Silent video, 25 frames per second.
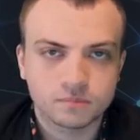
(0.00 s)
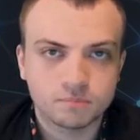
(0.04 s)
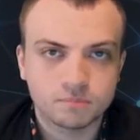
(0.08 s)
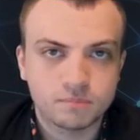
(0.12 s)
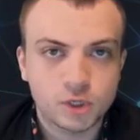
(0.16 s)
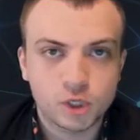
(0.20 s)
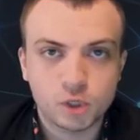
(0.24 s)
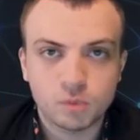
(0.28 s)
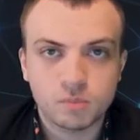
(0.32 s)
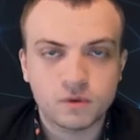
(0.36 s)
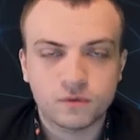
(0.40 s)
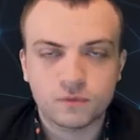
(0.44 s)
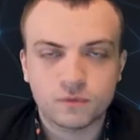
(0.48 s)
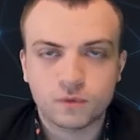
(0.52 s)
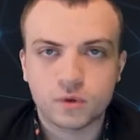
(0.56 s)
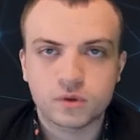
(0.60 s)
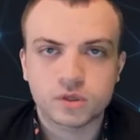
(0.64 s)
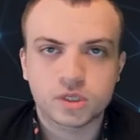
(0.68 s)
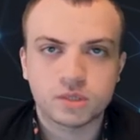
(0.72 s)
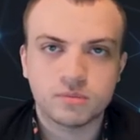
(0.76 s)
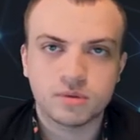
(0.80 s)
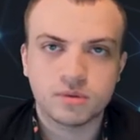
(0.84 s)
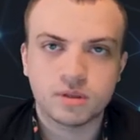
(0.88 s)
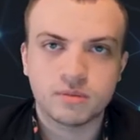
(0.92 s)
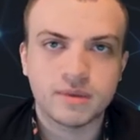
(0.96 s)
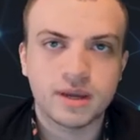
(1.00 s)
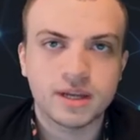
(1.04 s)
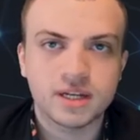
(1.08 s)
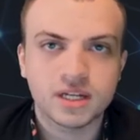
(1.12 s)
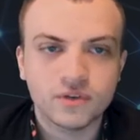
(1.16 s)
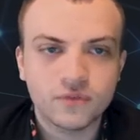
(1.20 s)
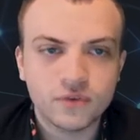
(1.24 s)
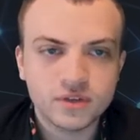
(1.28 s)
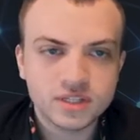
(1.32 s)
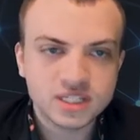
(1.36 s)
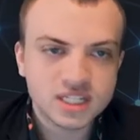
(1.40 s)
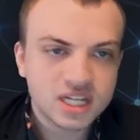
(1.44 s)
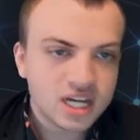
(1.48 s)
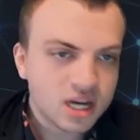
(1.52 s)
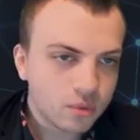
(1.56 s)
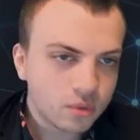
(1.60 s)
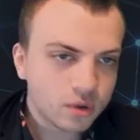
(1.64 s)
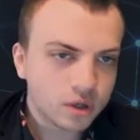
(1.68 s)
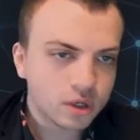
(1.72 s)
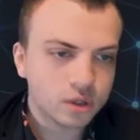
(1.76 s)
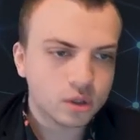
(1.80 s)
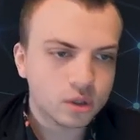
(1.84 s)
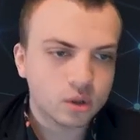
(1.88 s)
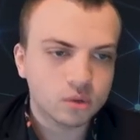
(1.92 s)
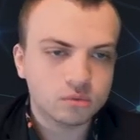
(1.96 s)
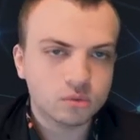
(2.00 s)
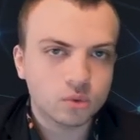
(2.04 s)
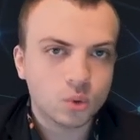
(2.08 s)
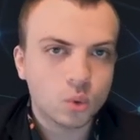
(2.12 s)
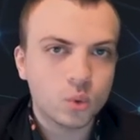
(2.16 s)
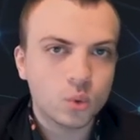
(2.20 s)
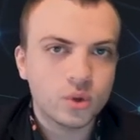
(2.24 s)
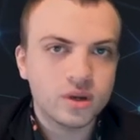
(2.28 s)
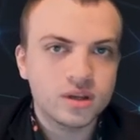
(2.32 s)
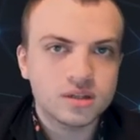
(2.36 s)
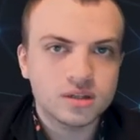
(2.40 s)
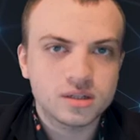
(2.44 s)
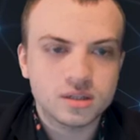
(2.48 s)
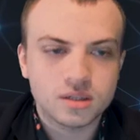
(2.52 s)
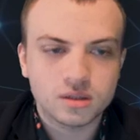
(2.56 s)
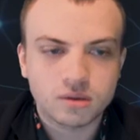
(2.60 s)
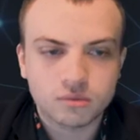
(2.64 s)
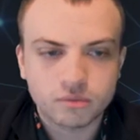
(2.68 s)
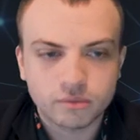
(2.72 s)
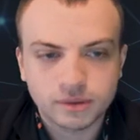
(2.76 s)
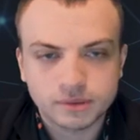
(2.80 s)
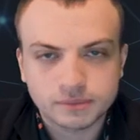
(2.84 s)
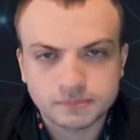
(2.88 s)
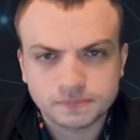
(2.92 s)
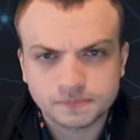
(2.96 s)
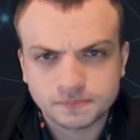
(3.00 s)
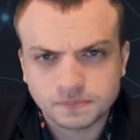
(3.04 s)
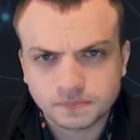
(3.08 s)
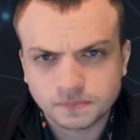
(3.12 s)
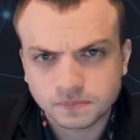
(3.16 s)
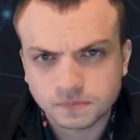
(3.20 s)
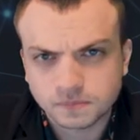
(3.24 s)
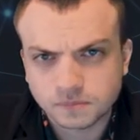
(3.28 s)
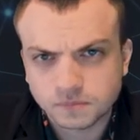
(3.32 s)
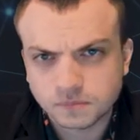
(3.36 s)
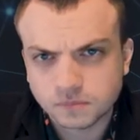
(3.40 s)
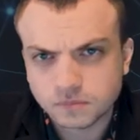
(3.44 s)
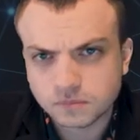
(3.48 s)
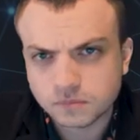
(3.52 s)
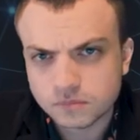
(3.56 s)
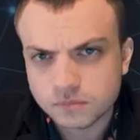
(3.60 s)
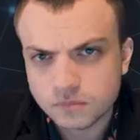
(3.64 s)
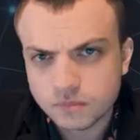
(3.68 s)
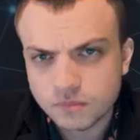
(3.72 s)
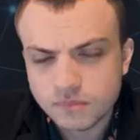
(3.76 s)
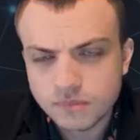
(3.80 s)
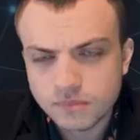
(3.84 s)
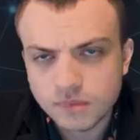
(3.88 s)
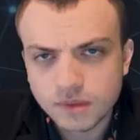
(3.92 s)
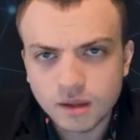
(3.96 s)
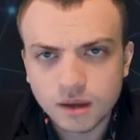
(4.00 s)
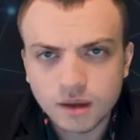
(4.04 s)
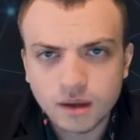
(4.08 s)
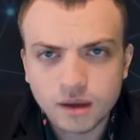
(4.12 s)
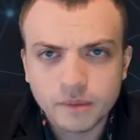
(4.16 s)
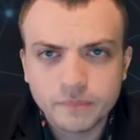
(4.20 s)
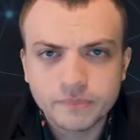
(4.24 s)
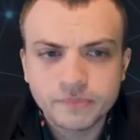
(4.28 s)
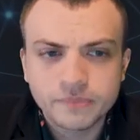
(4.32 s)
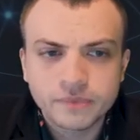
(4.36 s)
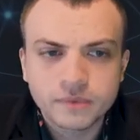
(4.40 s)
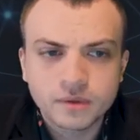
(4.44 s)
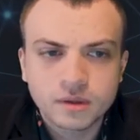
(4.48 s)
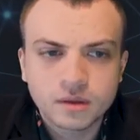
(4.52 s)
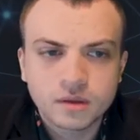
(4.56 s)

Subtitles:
Bishop b4 is going to be the main difference. Now we're going to go queen to d3.